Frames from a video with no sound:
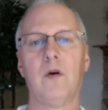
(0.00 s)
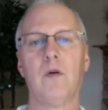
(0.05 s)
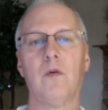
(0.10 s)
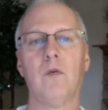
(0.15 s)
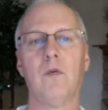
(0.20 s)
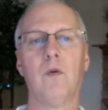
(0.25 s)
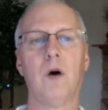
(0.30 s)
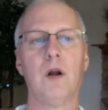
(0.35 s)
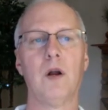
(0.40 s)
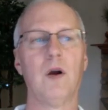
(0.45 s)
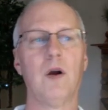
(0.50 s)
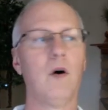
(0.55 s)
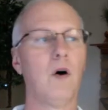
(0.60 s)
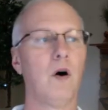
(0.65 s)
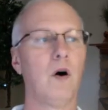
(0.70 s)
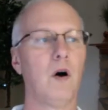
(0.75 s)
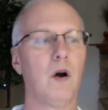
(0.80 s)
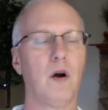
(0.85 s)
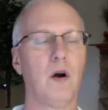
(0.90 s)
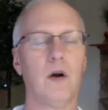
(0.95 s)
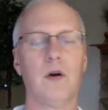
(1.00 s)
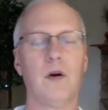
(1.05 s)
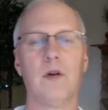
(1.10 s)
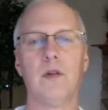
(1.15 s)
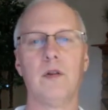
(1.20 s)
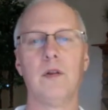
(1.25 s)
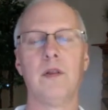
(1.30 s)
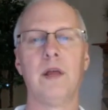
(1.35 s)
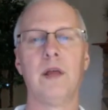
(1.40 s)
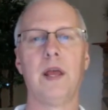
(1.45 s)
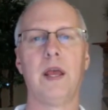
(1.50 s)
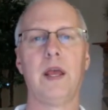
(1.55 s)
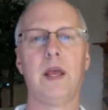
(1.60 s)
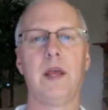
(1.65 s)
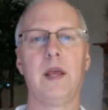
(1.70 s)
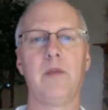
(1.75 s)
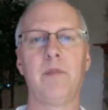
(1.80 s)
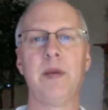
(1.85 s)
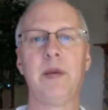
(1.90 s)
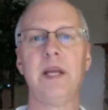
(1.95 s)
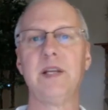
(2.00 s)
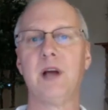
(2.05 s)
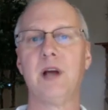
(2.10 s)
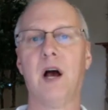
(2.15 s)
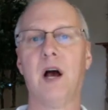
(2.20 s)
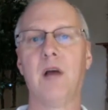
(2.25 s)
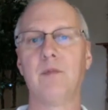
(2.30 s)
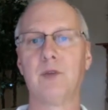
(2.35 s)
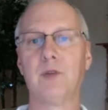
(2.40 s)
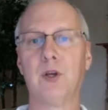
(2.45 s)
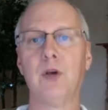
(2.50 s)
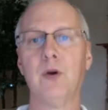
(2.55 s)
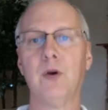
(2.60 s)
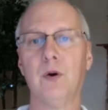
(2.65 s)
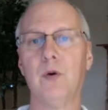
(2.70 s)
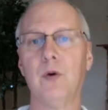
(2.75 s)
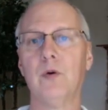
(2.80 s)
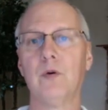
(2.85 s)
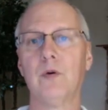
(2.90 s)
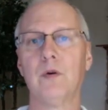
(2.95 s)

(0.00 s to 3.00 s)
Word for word: what are the P times Q,